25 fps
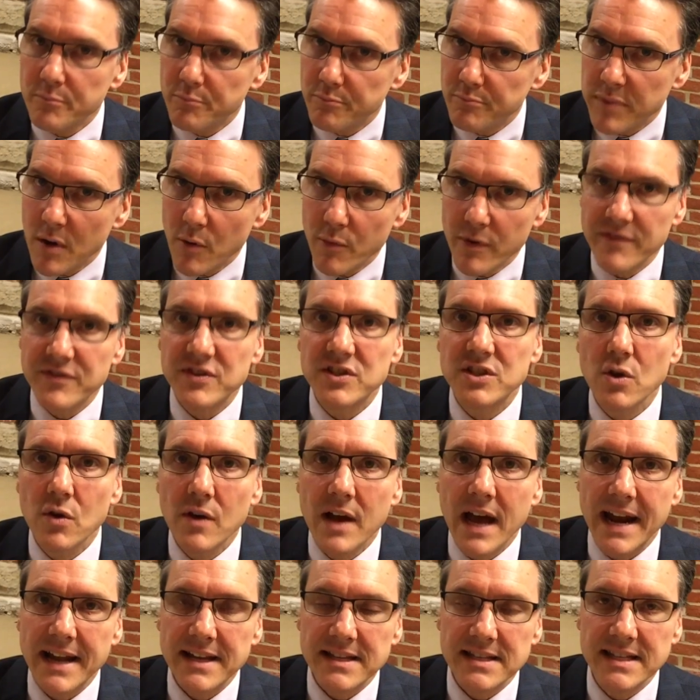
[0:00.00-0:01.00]
but we've still
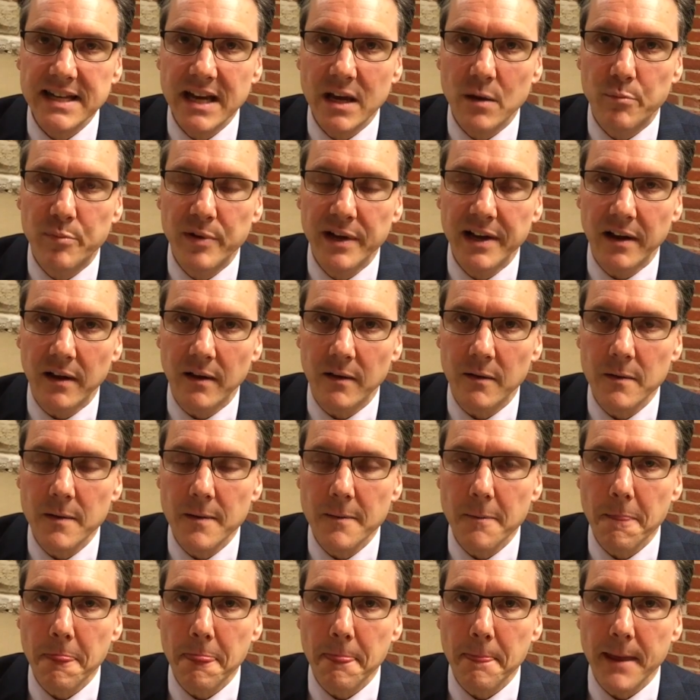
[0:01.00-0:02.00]
got to see a bill.
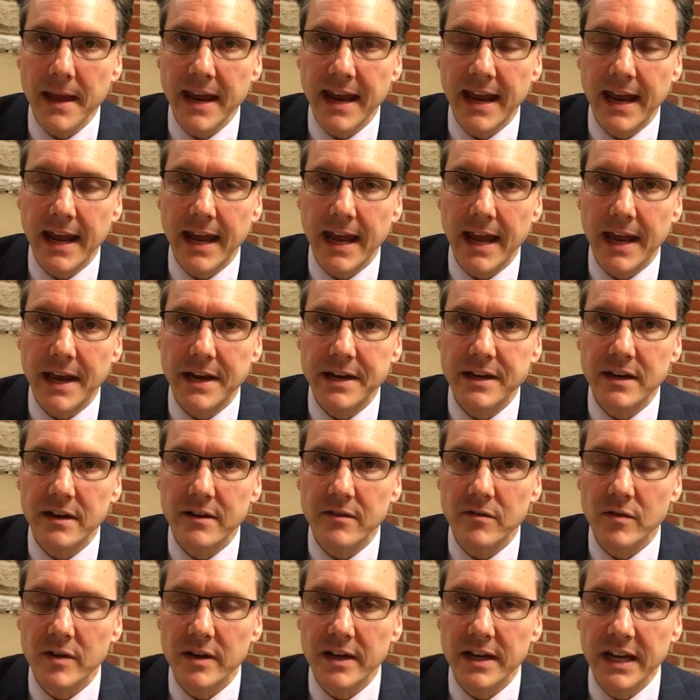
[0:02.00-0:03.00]
And
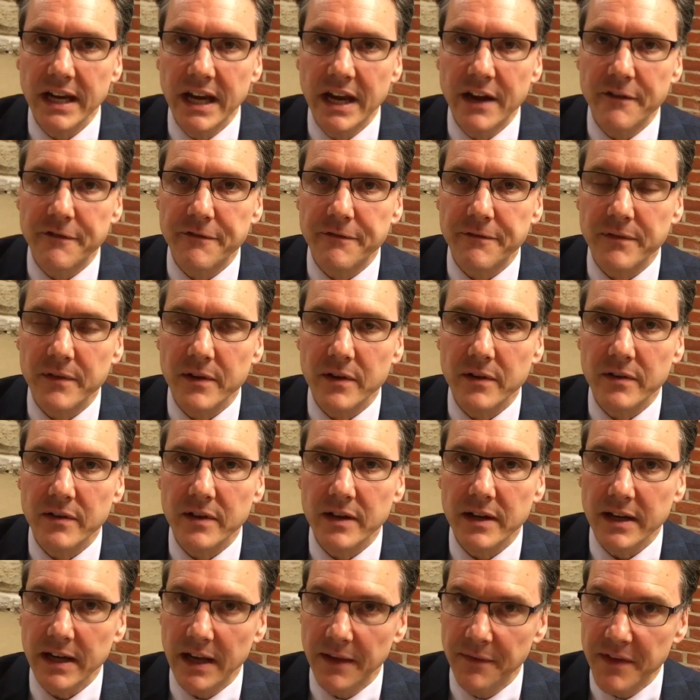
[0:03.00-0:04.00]
if
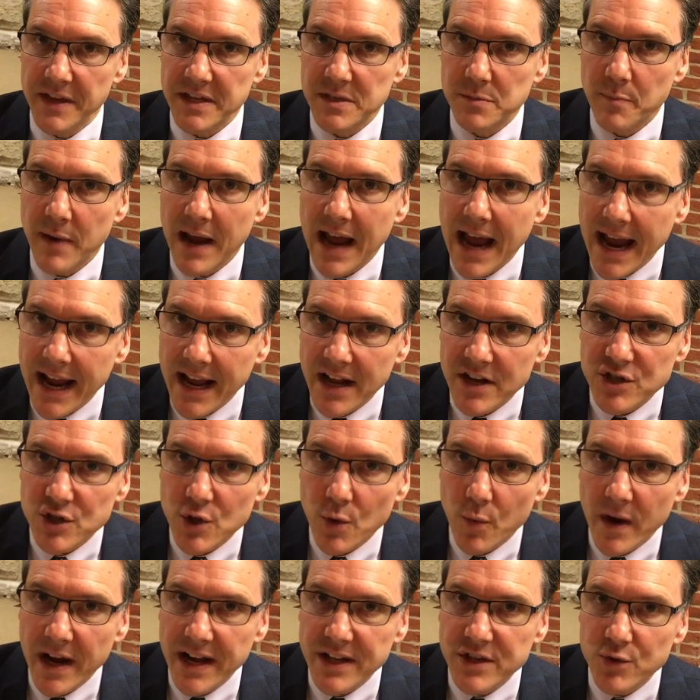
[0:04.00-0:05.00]
in this package, the
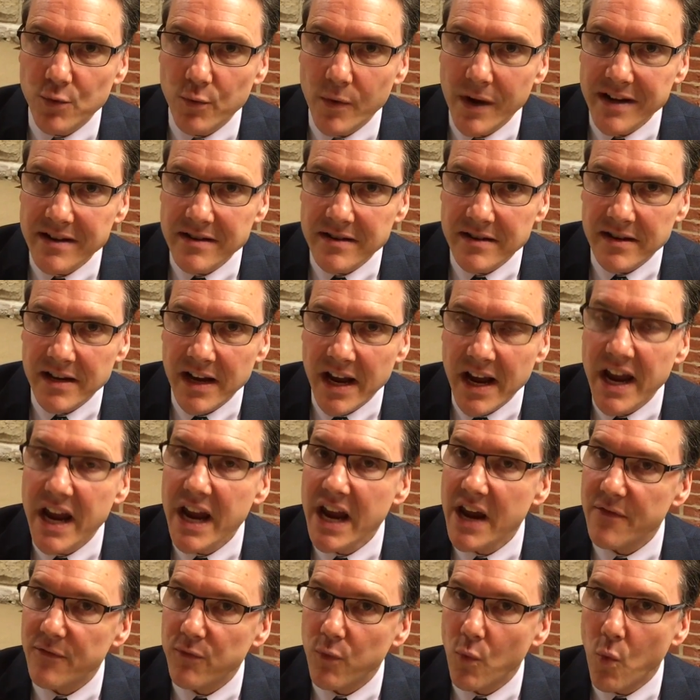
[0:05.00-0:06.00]
way it's written,
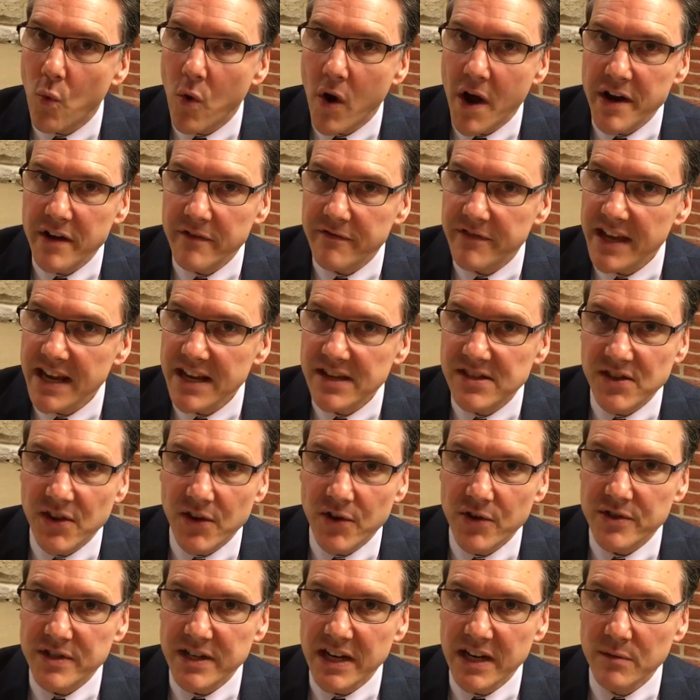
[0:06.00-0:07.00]
if one of these
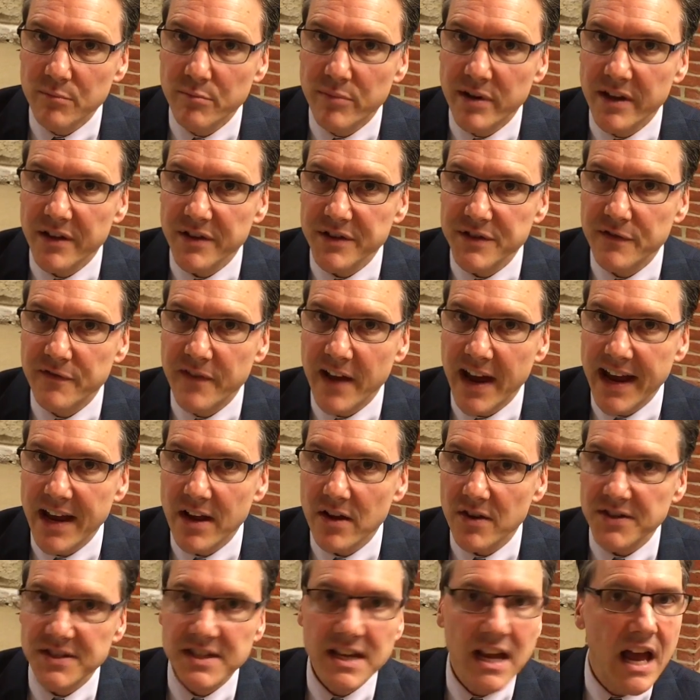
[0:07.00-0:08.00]
13 bills
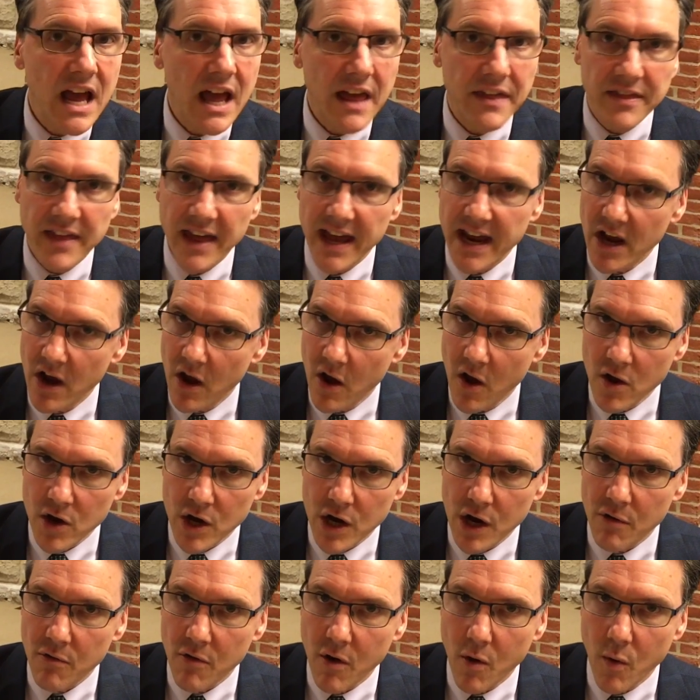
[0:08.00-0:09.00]
fails, they all
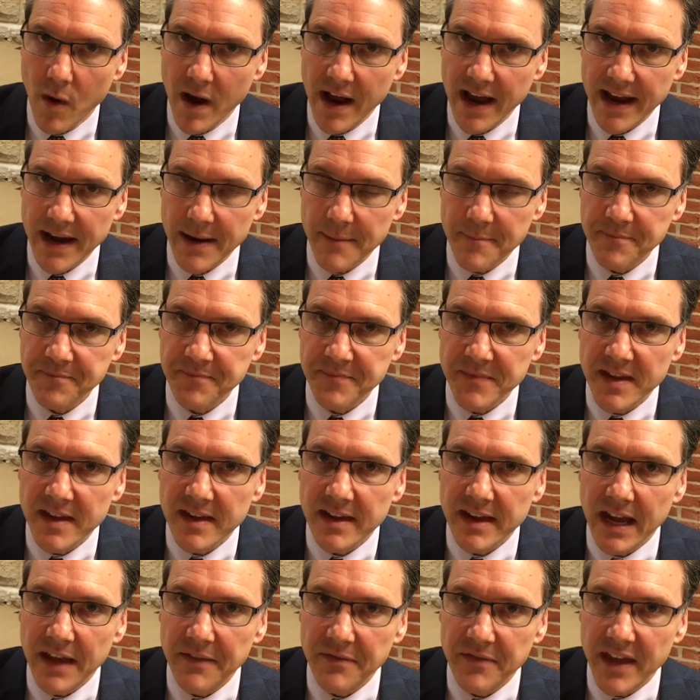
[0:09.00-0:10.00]
go away.
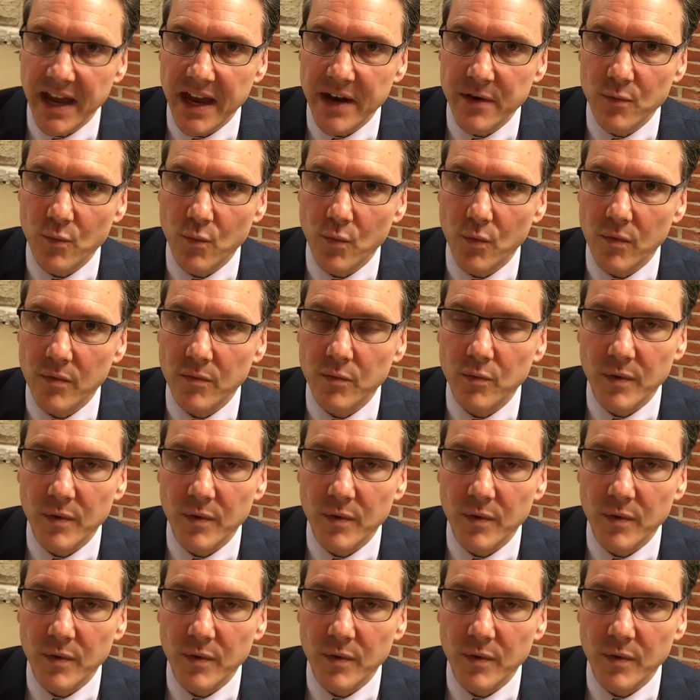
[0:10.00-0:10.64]
And then,